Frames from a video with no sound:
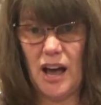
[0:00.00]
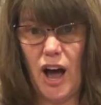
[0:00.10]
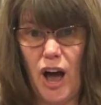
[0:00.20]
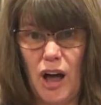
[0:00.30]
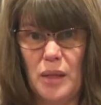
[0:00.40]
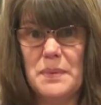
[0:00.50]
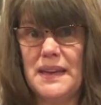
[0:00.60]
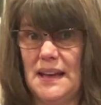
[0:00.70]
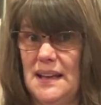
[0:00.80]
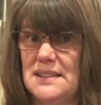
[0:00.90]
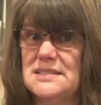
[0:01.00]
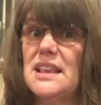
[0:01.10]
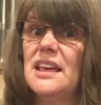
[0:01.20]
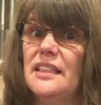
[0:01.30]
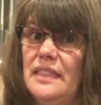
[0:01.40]
All because
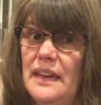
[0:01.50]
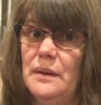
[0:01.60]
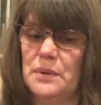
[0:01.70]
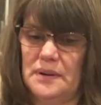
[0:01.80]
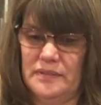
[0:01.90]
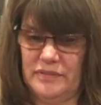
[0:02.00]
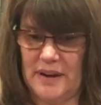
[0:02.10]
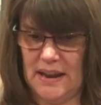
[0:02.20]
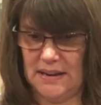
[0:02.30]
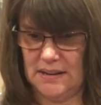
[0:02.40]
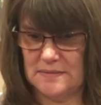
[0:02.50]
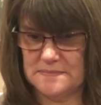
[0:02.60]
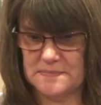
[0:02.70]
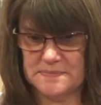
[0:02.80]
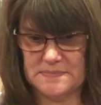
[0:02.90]
they were afraid.
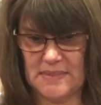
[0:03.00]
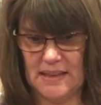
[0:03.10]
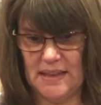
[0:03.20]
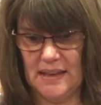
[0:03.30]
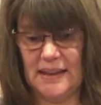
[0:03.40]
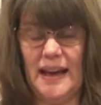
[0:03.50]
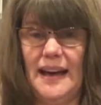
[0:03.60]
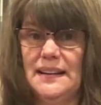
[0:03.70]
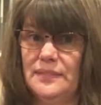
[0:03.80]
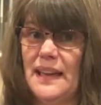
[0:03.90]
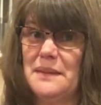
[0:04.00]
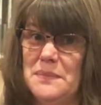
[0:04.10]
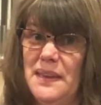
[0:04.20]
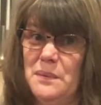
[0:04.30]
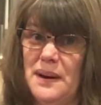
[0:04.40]
Kind of like
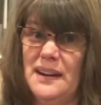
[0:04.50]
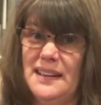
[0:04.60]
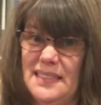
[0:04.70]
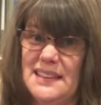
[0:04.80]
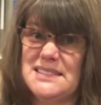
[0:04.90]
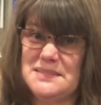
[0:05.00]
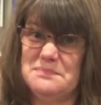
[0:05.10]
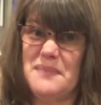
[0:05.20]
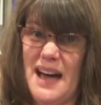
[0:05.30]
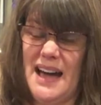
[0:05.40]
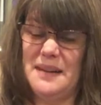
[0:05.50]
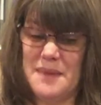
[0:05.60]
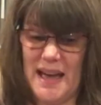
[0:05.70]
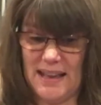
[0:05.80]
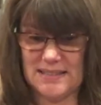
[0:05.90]
me wearing this eye
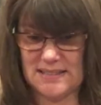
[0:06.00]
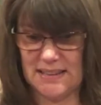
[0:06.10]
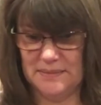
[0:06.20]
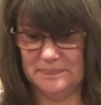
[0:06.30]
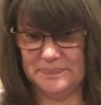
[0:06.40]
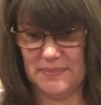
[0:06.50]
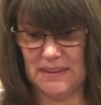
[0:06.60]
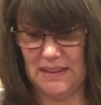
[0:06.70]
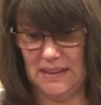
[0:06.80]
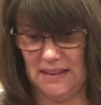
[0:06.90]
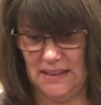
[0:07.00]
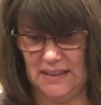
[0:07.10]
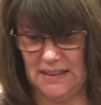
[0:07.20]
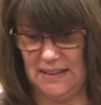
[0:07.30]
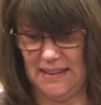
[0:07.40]
mask.
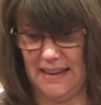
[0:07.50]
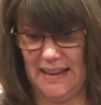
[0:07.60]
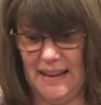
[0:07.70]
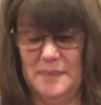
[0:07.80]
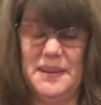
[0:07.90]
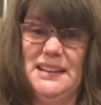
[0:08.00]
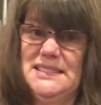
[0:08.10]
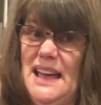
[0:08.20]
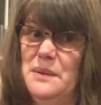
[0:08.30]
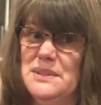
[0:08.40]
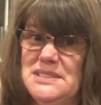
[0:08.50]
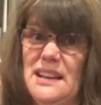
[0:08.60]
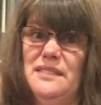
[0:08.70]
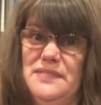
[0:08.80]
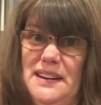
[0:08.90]
Yeah, because I was
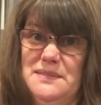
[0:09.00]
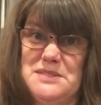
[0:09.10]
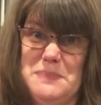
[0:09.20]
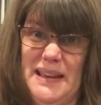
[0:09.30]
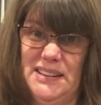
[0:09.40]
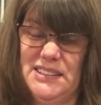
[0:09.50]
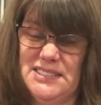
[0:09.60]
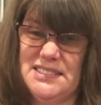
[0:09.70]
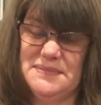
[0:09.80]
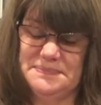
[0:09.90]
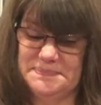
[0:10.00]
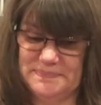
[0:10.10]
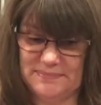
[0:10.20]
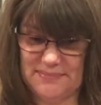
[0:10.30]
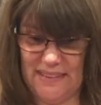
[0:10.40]
afraid of spiders.
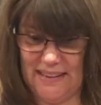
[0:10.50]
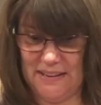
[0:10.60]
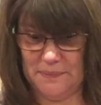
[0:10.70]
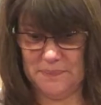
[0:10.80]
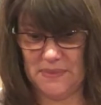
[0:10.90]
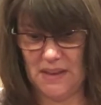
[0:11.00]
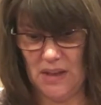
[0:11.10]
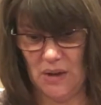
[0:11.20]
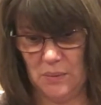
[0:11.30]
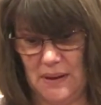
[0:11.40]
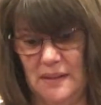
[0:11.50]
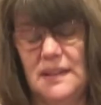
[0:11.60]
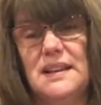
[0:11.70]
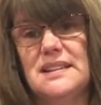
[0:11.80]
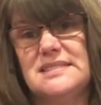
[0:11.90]
Yeah. Well,
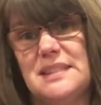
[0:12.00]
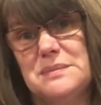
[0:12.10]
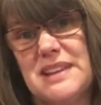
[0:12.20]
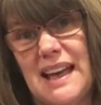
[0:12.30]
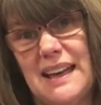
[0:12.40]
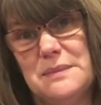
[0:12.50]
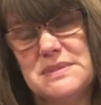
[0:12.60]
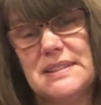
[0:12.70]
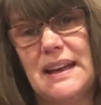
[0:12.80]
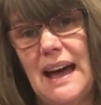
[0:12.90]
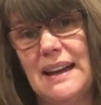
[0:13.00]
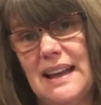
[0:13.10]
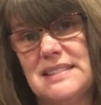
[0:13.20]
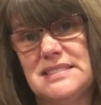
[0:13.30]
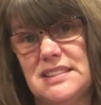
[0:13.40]
sometimes God
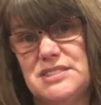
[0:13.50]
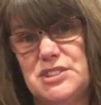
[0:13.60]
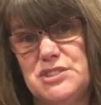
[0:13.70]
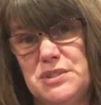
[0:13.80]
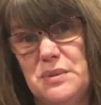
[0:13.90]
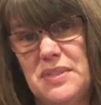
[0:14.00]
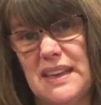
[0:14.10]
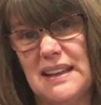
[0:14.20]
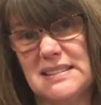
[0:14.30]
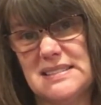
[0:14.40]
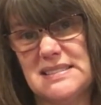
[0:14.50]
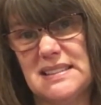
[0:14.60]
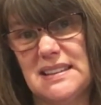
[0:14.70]
asks us to do things